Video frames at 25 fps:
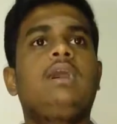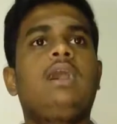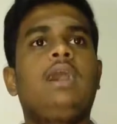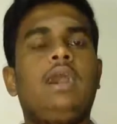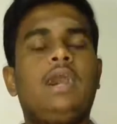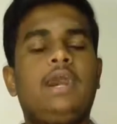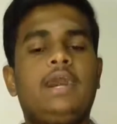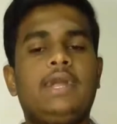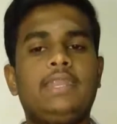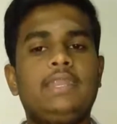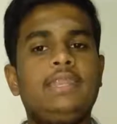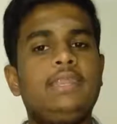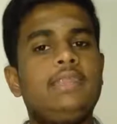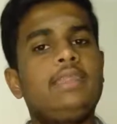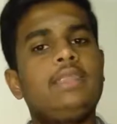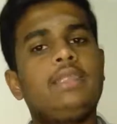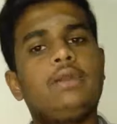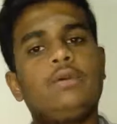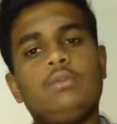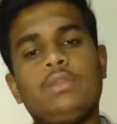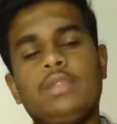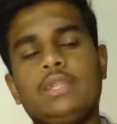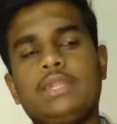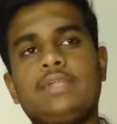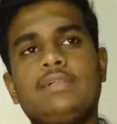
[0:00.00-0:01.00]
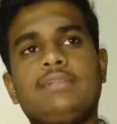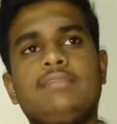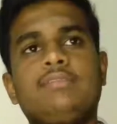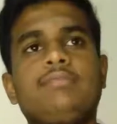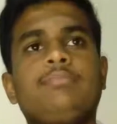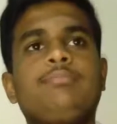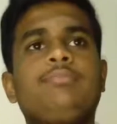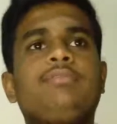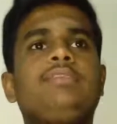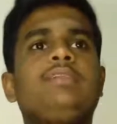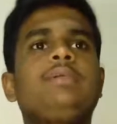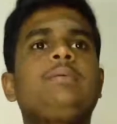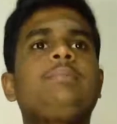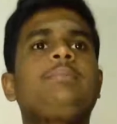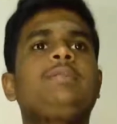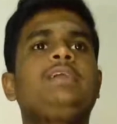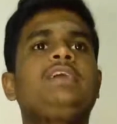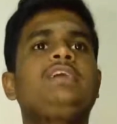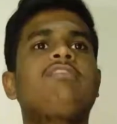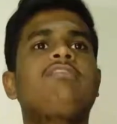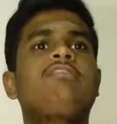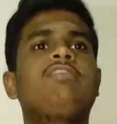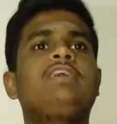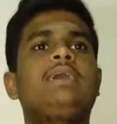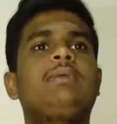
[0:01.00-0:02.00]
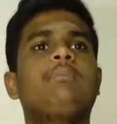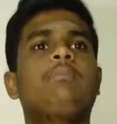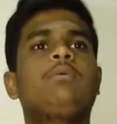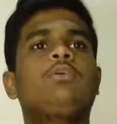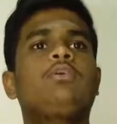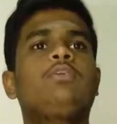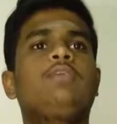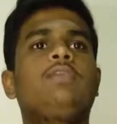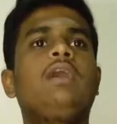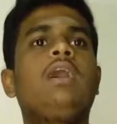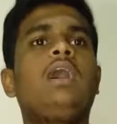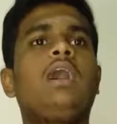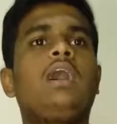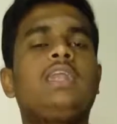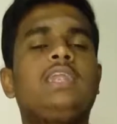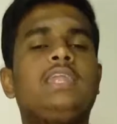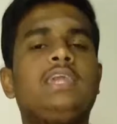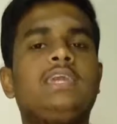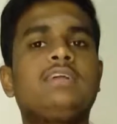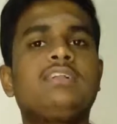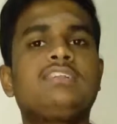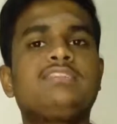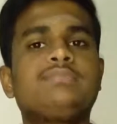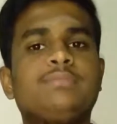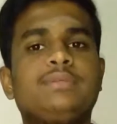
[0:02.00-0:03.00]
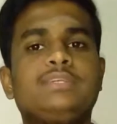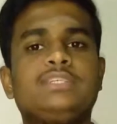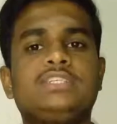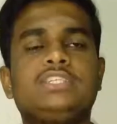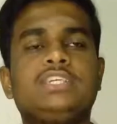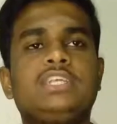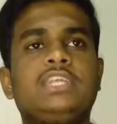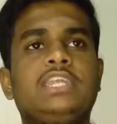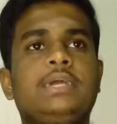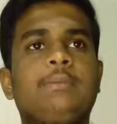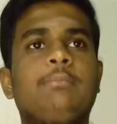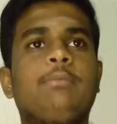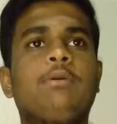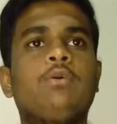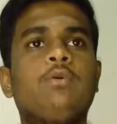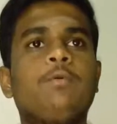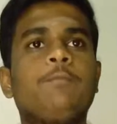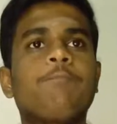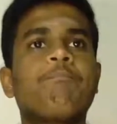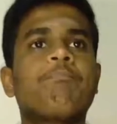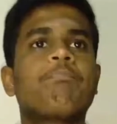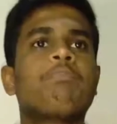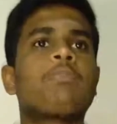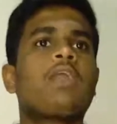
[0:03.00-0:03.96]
And now let us see briefly about the articles mentioned above.